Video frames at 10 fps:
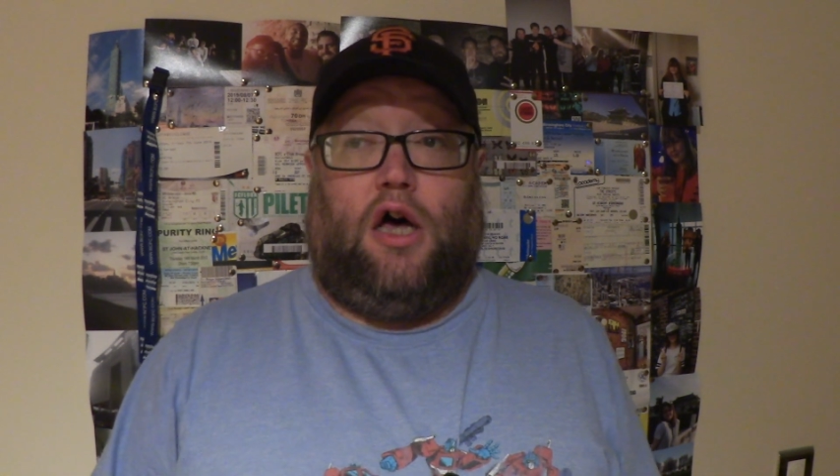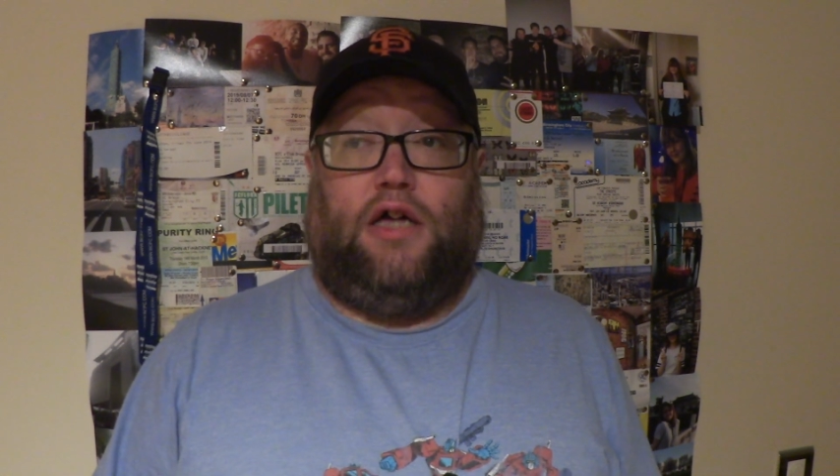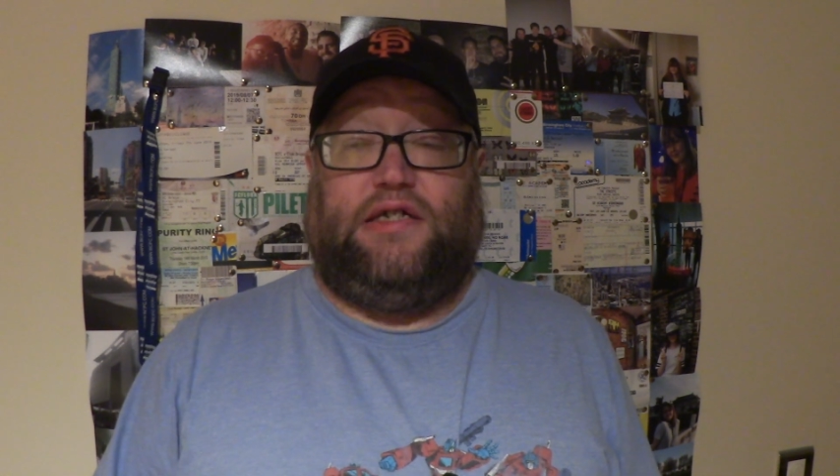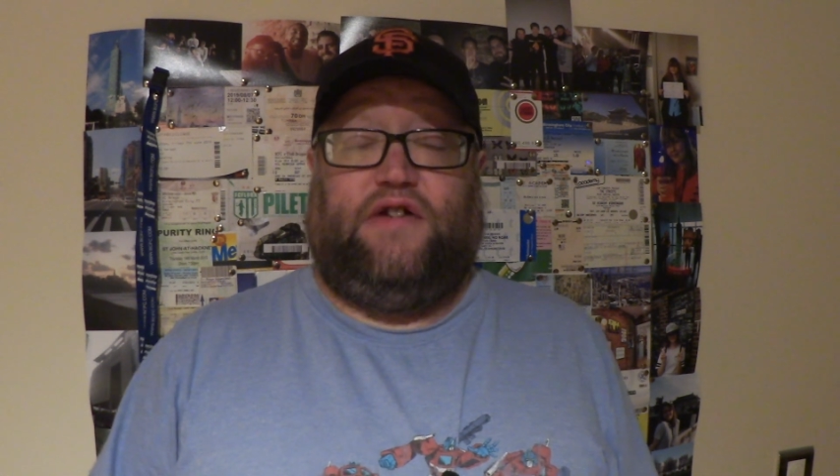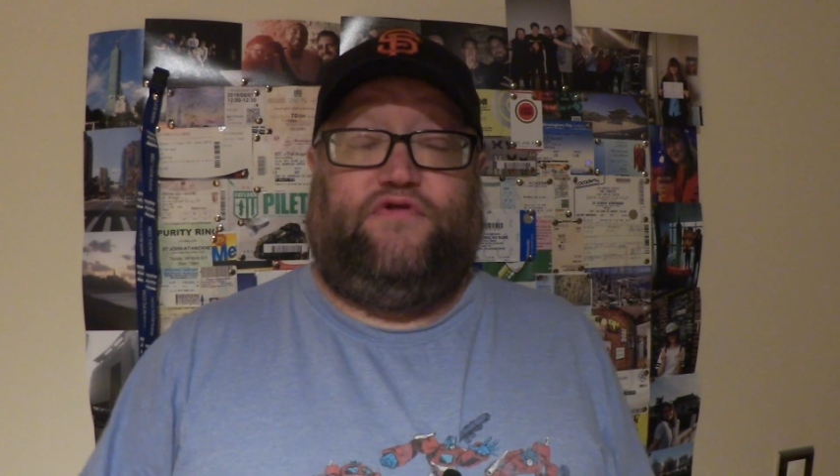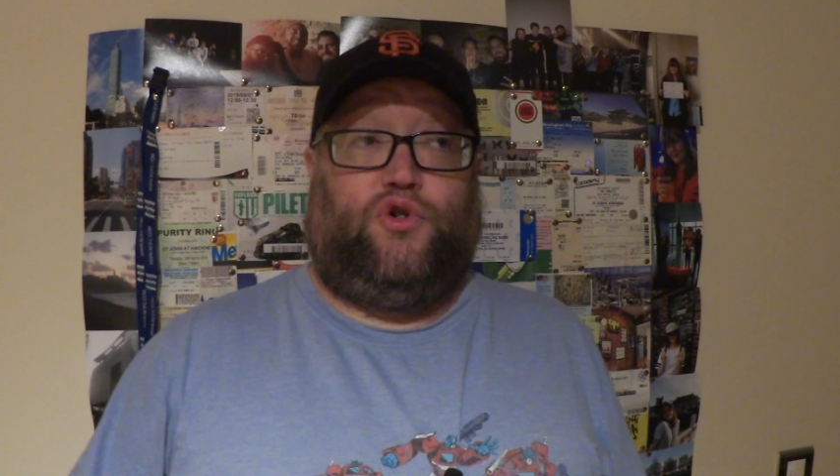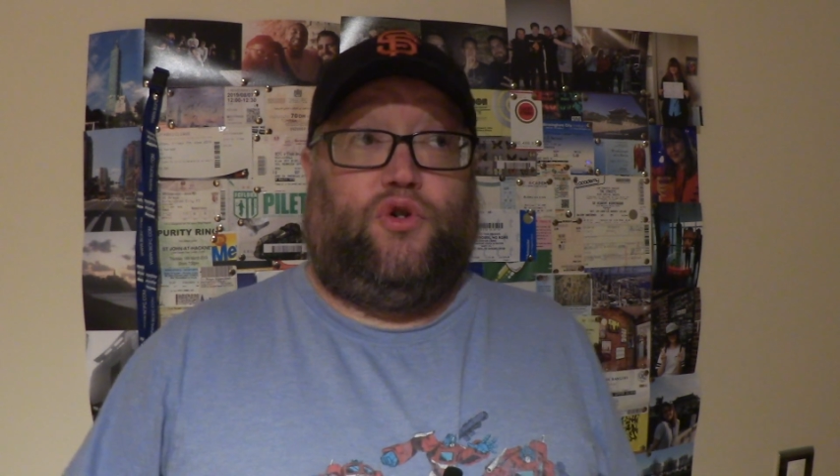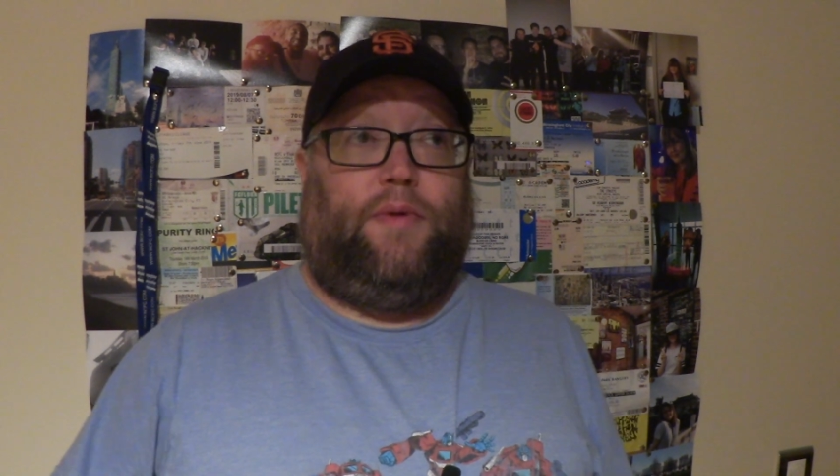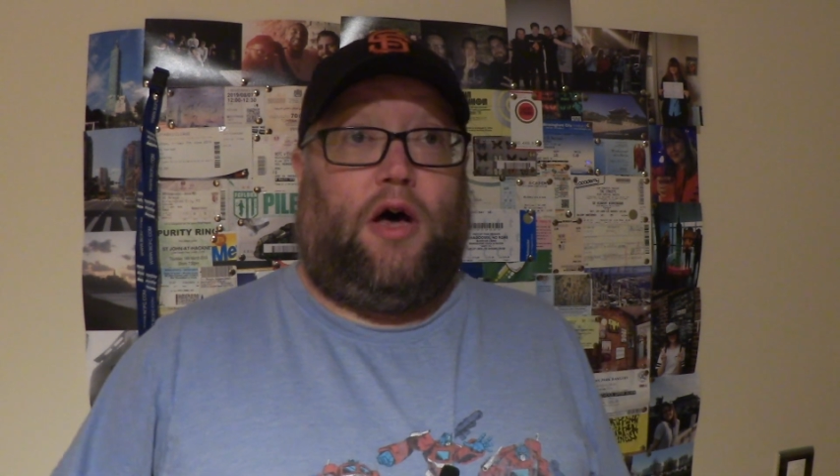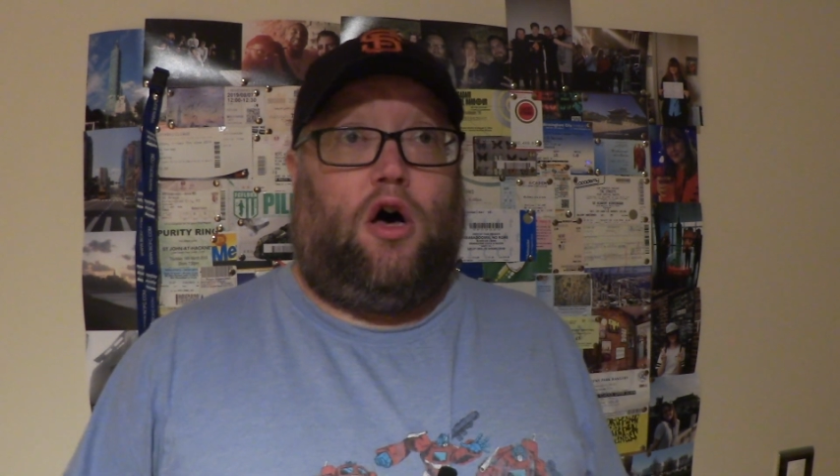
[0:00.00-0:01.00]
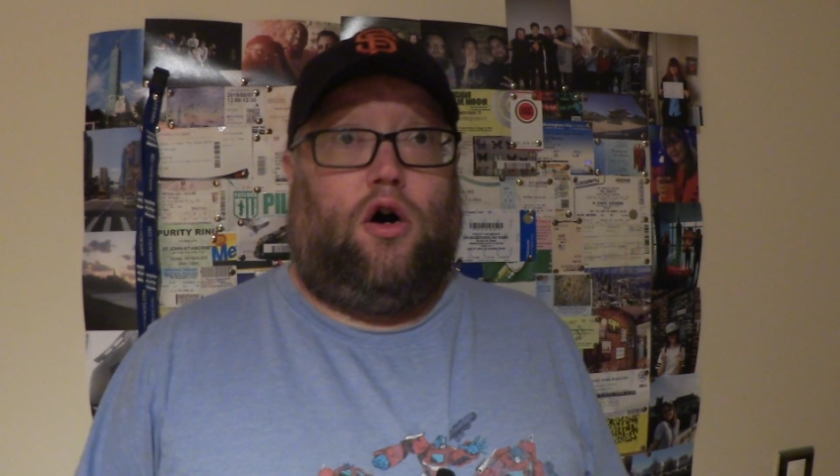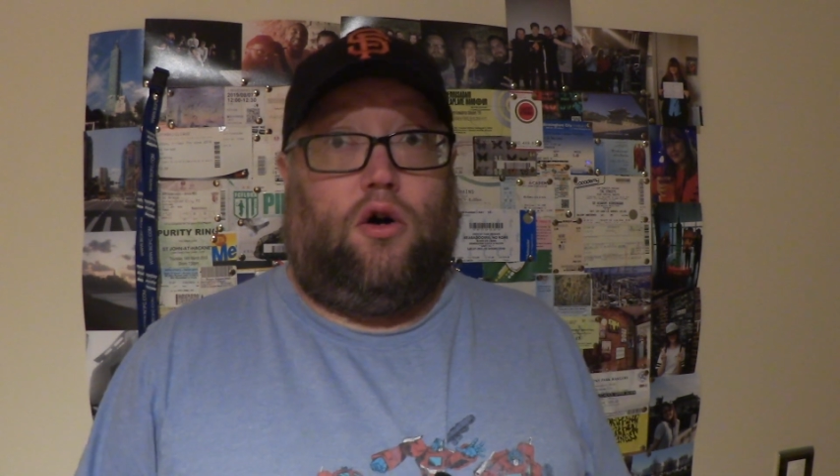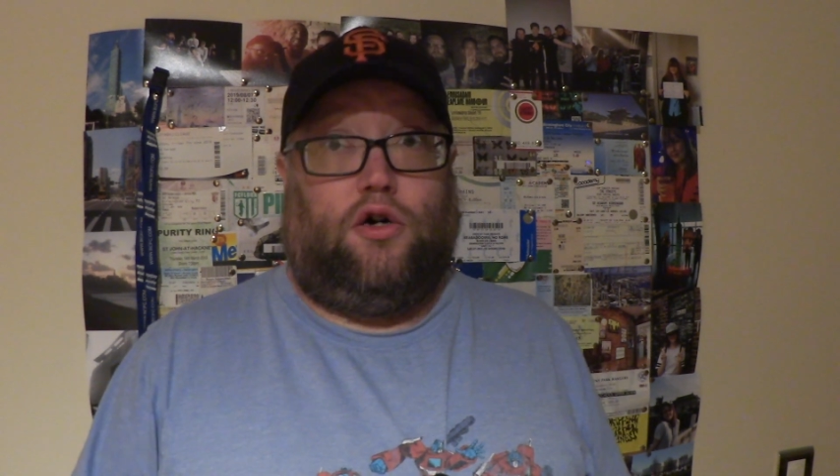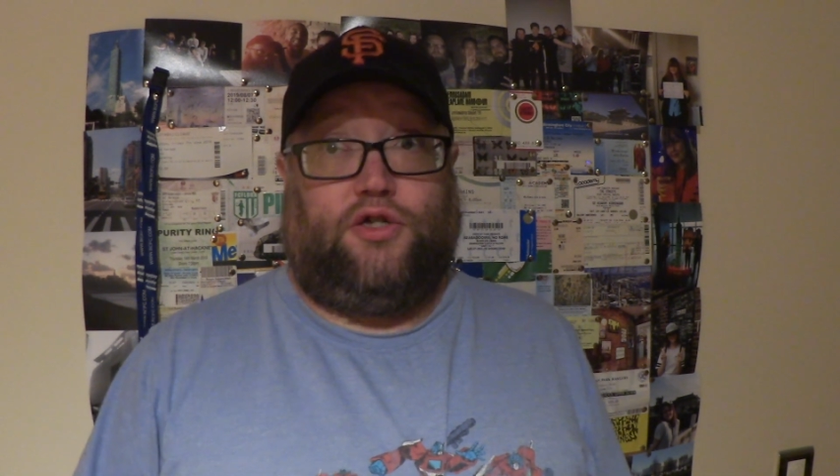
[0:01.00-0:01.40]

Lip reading: instead of talking about Hong Kong